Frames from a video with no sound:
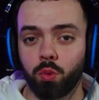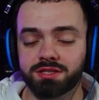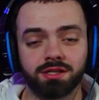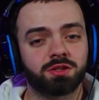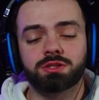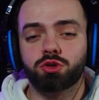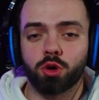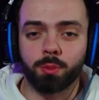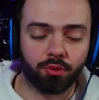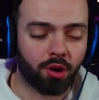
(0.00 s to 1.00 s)
What's guys, welcome
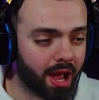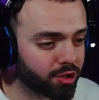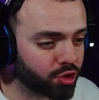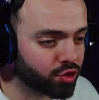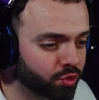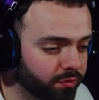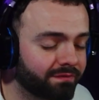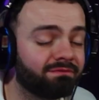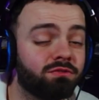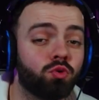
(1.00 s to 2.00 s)
to a brand new
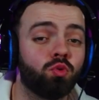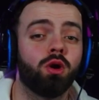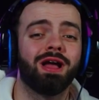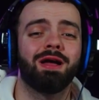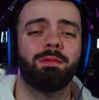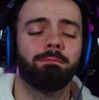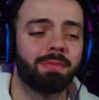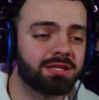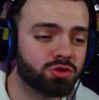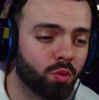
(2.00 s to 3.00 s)
Full
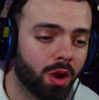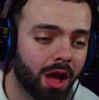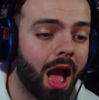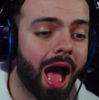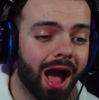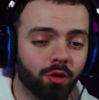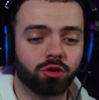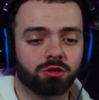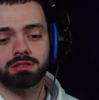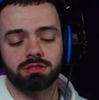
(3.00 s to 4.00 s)
Metal
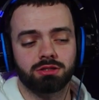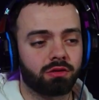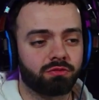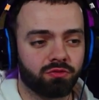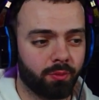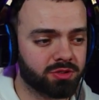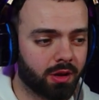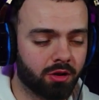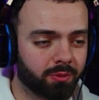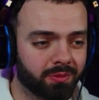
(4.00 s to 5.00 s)
Alchemist. Not even Full
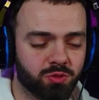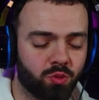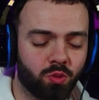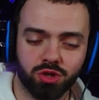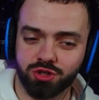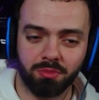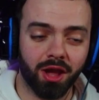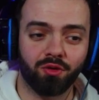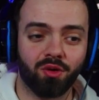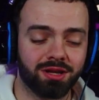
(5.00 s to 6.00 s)
Metal Alchemist, we're watching
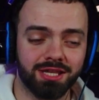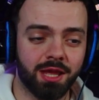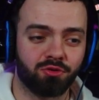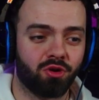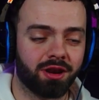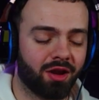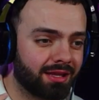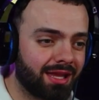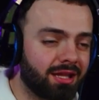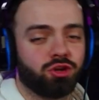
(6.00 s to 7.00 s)
My Hero Academia right
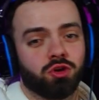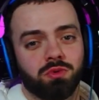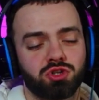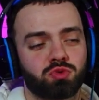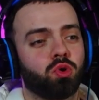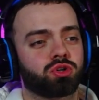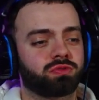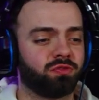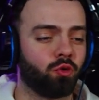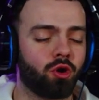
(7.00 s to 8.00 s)
now. Idiot, we just
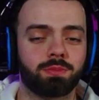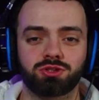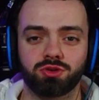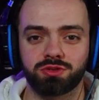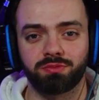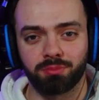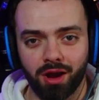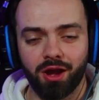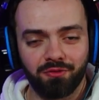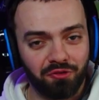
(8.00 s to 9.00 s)
watched four episodes of
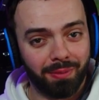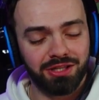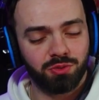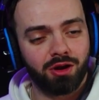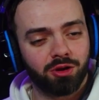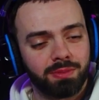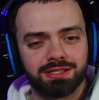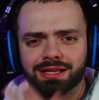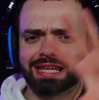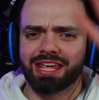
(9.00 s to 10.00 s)
My uh, Full Metal
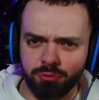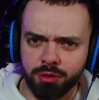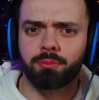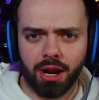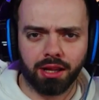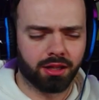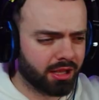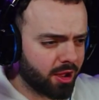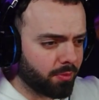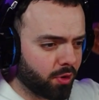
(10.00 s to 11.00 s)
Alchemist, so give me a break.
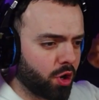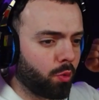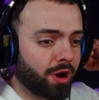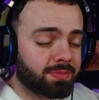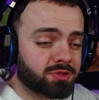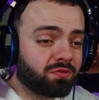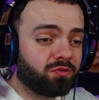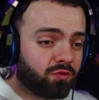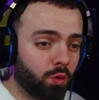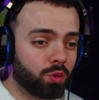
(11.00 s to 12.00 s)
But no, we're on episode
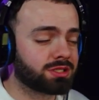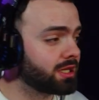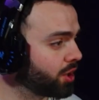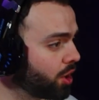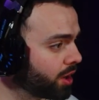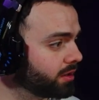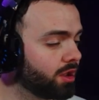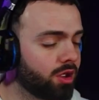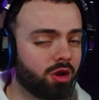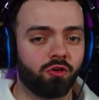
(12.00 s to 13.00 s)

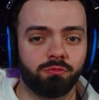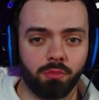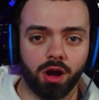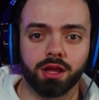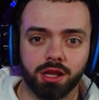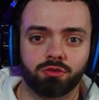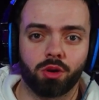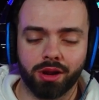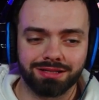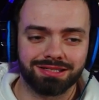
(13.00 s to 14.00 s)
49 of My
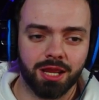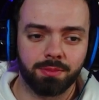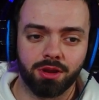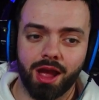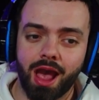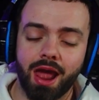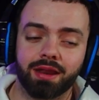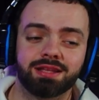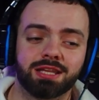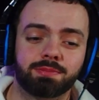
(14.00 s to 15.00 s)
Hero Academia,
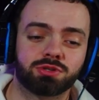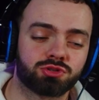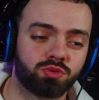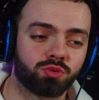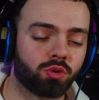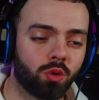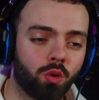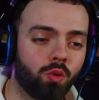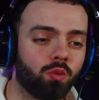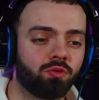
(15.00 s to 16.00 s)
and this episode's called
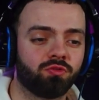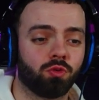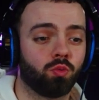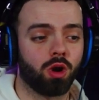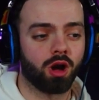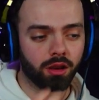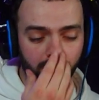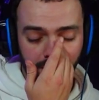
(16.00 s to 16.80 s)
All For One.